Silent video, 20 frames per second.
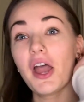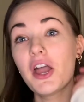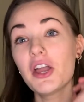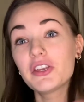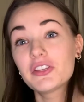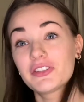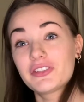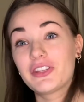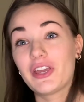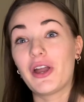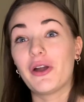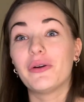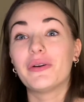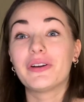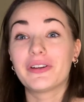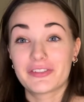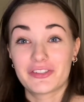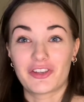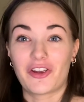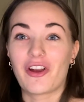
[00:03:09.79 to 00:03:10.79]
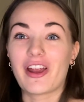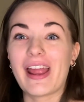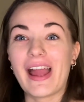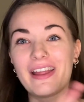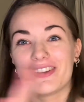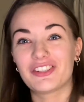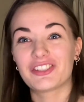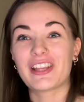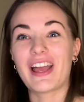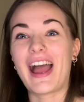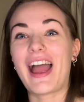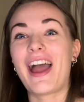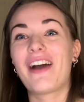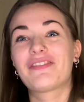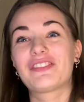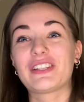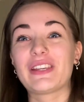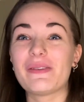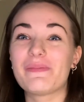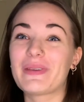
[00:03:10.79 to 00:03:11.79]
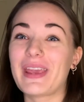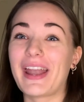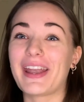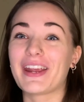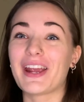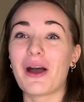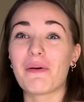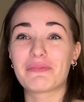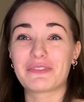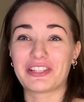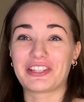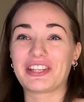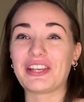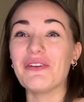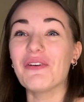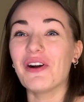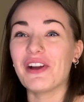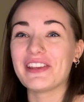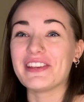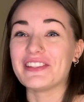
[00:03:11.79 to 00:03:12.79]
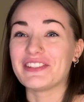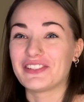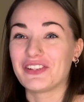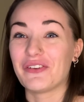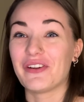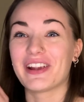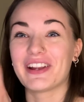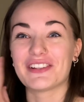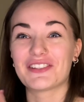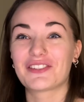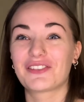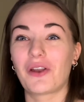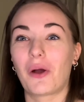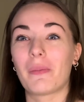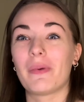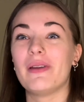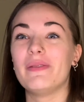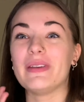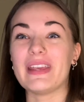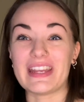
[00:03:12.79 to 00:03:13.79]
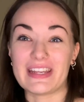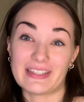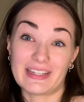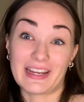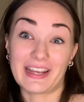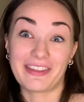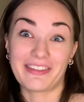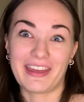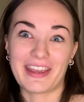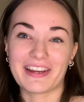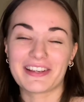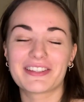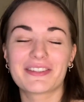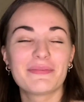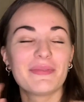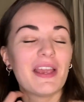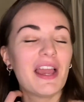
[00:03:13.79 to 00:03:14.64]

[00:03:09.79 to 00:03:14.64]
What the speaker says: So sorry, I have to keep getting up to see what he's doing and stop him eating things.